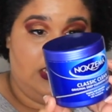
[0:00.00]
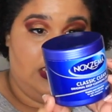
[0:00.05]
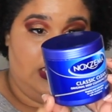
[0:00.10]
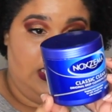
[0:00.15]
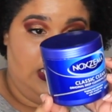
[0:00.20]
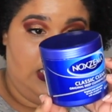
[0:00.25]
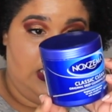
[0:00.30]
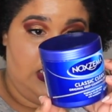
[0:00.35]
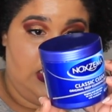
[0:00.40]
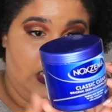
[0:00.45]

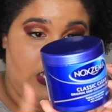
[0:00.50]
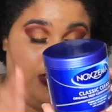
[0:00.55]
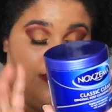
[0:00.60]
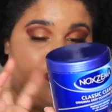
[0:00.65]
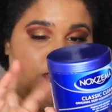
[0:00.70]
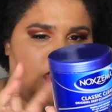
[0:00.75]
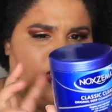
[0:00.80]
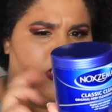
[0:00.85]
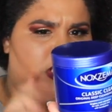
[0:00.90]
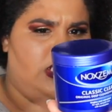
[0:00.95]
Clean,
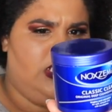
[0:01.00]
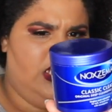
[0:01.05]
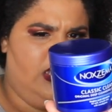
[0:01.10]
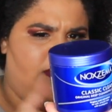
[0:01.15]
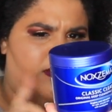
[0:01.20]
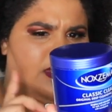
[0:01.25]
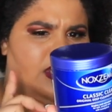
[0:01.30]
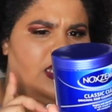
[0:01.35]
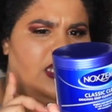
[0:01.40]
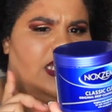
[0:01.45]
Originally
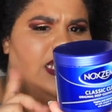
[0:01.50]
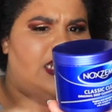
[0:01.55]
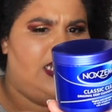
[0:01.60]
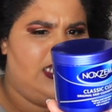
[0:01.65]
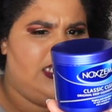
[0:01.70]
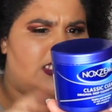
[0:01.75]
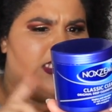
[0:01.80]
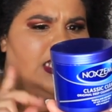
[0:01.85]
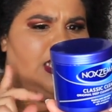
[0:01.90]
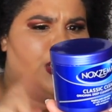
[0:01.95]
Deep
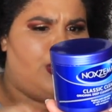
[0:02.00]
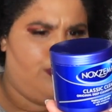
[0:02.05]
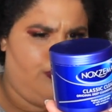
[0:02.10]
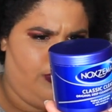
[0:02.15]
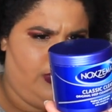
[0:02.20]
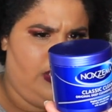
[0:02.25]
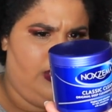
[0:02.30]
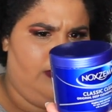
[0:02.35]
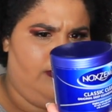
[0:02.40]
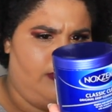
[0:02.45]
Cleansing
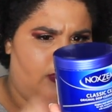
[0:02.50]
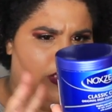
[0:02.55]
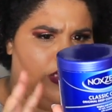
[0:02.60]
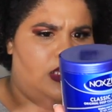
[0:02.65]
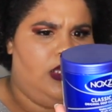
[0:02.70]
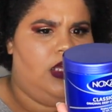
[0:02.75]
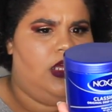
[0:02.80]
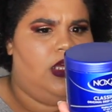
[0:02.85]
Cream,